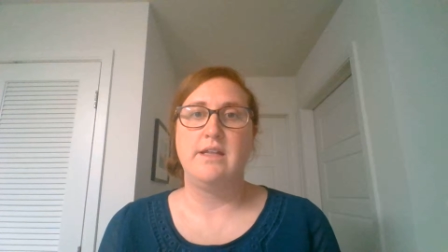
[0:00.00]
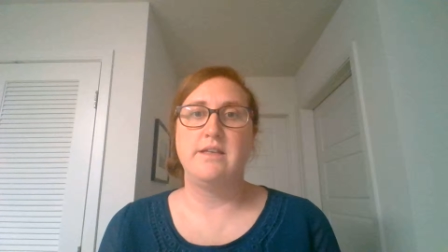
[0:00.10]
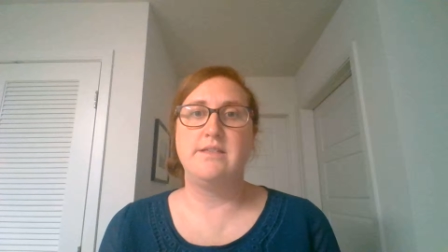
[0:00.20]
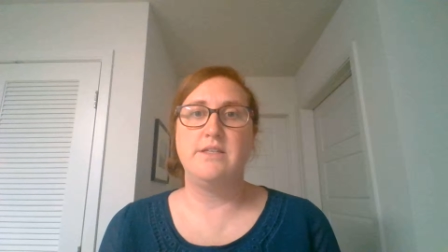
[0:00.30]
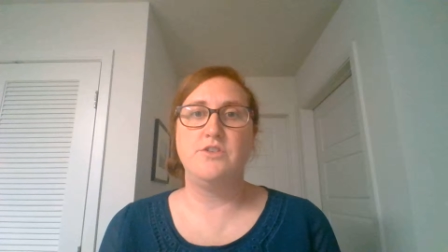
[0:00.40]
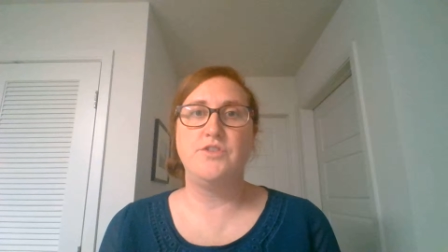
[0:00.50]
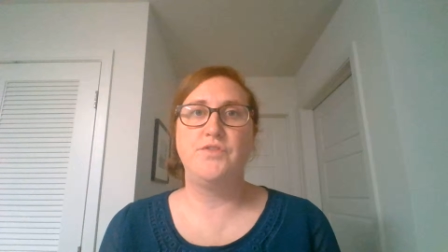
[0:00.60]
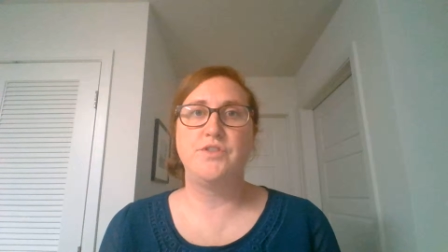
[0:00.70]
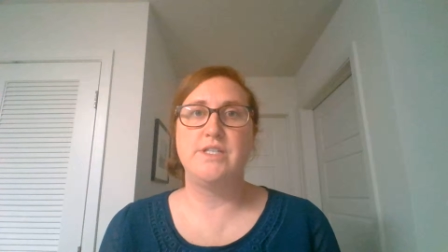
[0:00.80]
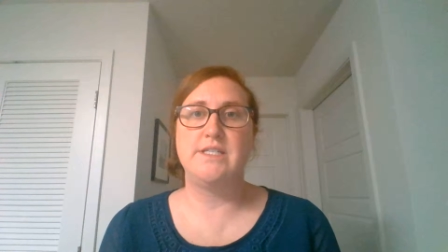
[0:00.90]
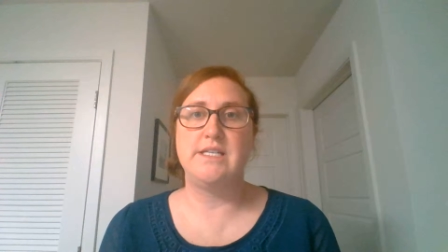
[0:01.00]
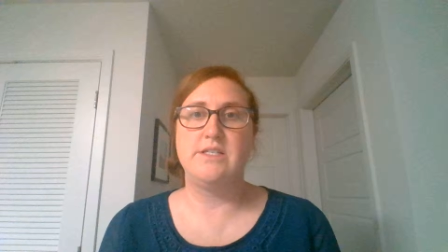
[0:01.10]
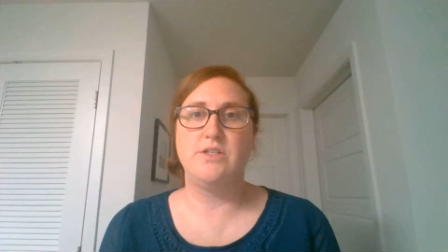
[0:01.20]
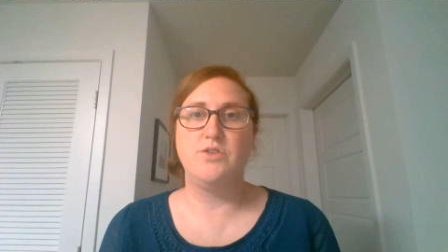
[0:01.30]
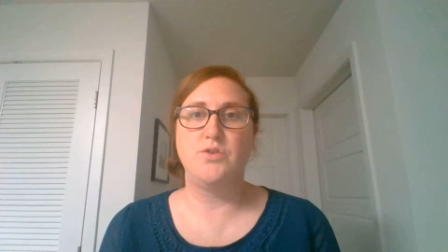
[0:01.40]
The Centers for
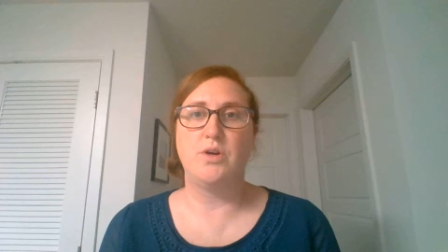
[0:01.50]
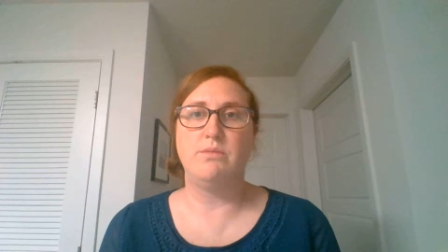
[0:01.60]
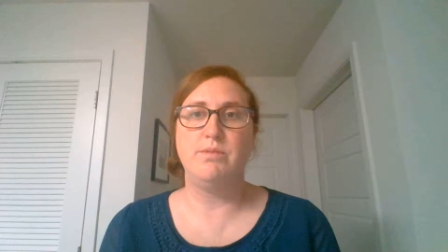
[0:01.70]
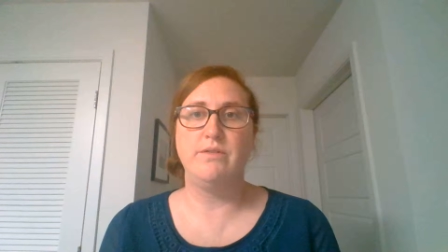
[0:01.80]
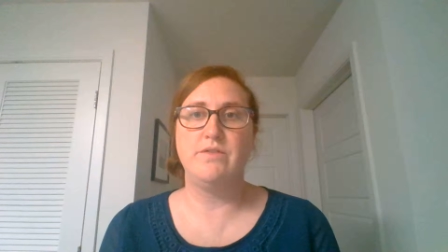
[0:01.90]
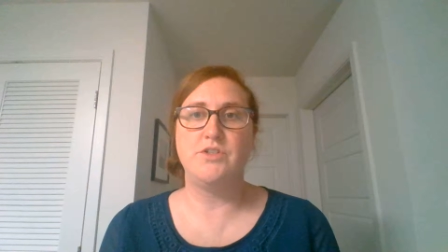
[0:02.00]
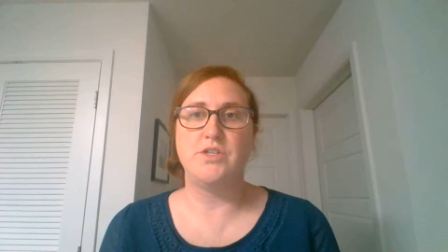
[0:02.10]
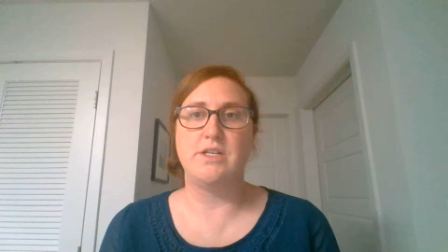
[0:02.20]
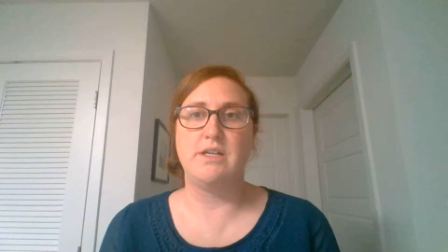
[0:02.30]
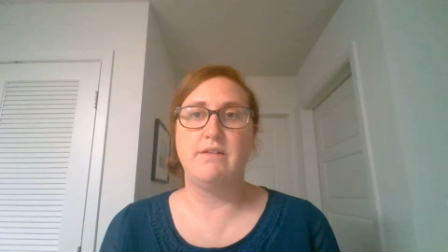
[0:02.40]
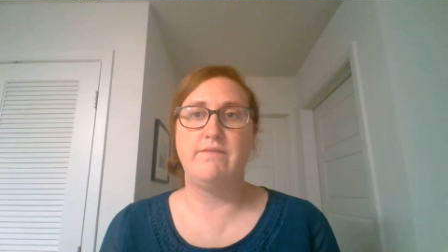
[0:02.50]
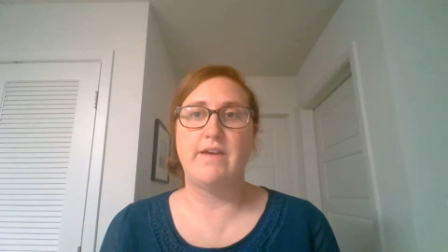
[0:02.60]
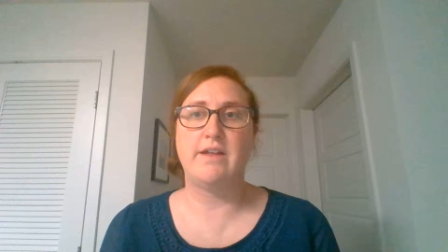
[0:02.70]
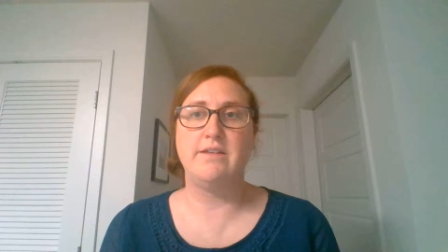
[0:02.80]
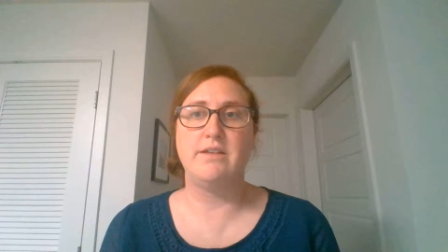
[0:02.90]
Disease Control and Prevention have
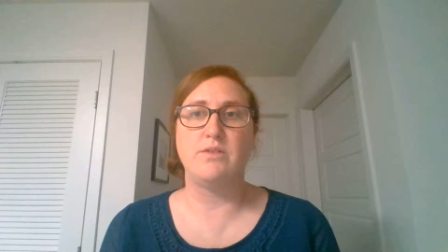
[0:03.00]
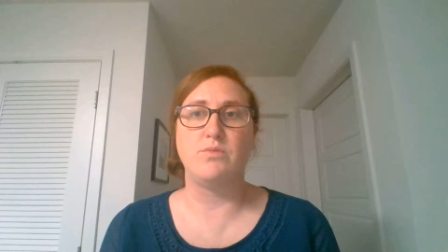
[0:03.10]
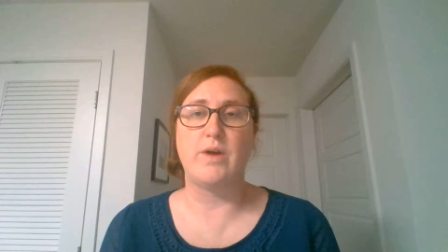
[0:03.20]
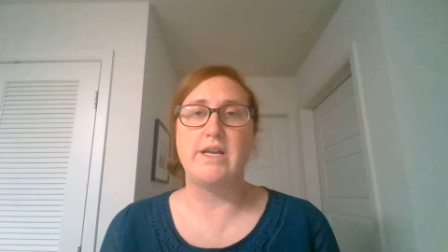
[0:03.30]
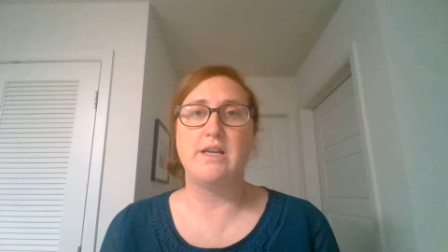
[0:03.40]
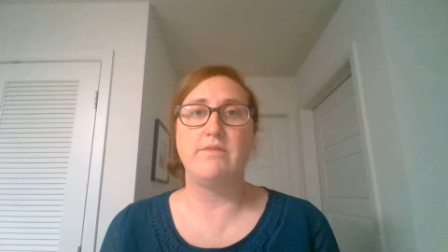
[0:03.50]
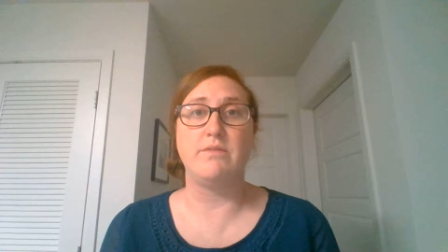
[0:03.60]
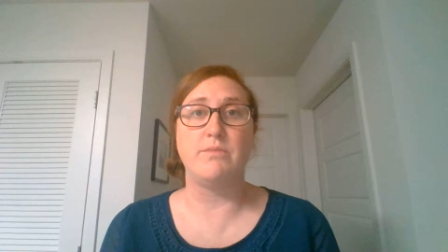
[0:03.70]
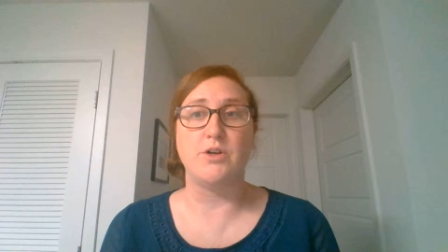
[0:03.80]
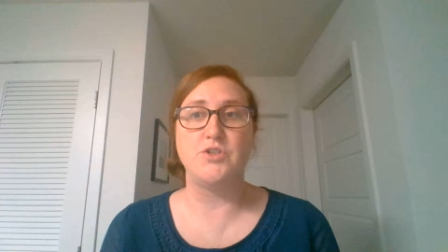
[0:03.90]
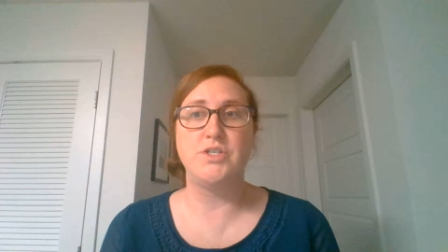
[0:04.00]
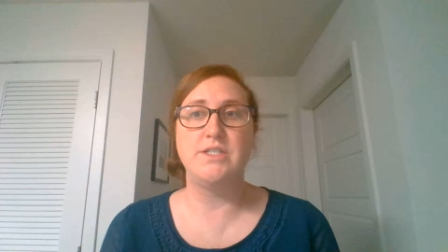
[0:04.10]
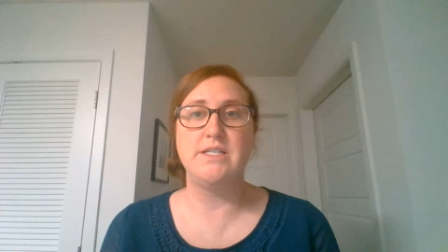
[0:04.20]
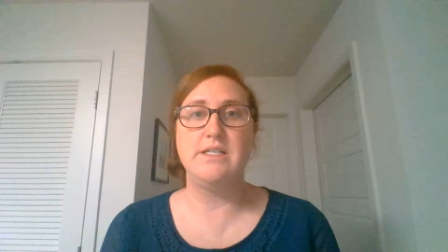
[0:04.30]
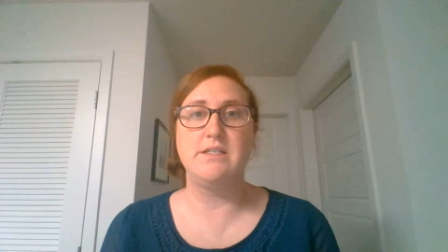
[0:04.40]
found that the rate of
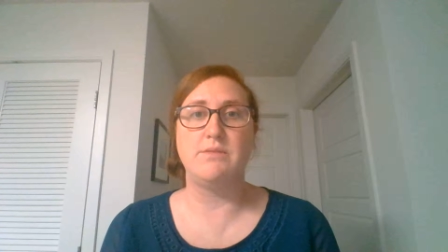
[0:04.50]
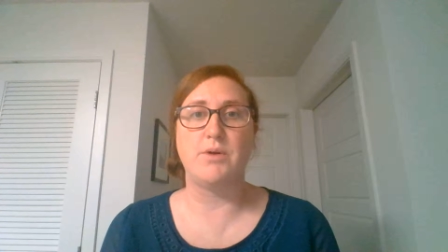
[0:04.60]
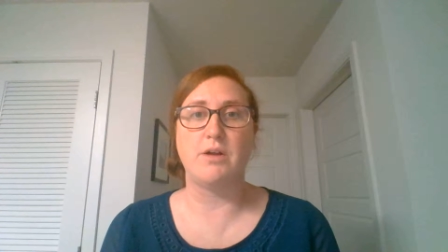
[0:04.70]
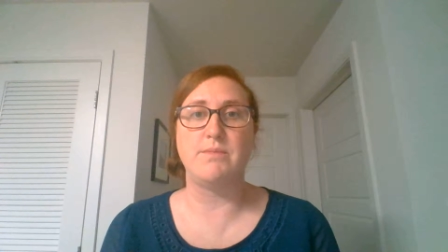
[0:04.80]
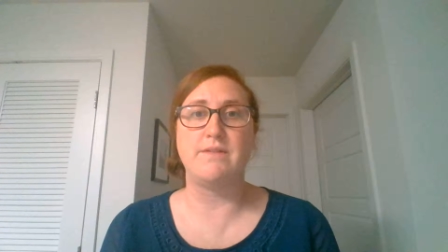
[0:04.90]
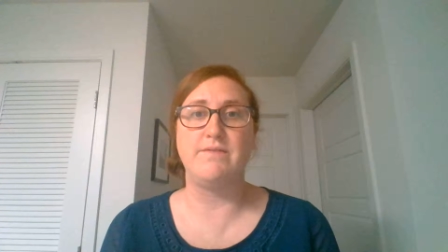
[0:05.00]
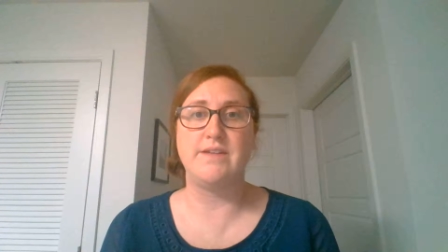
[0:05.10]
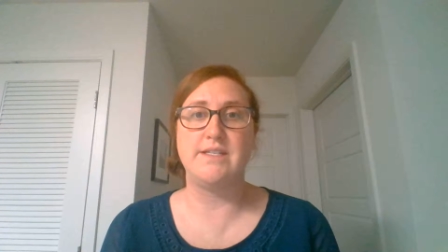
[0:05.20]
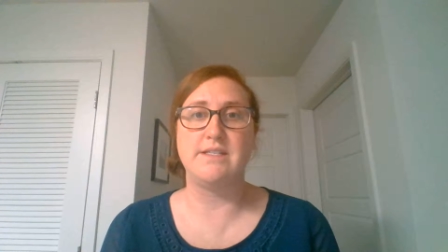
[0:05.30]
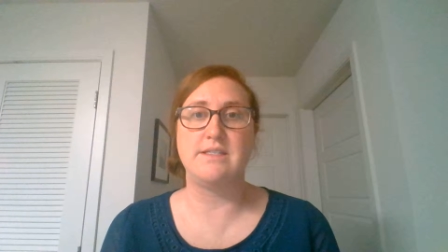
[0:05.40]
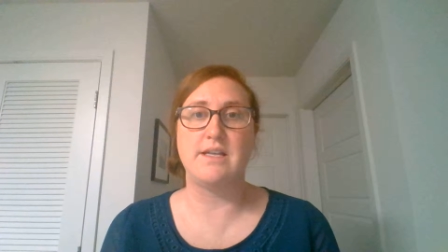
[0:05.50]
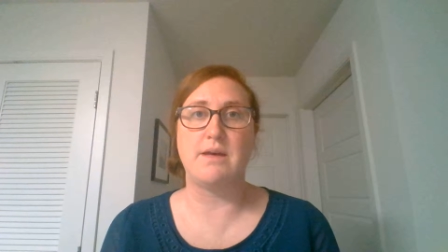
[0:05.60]
emergency department visits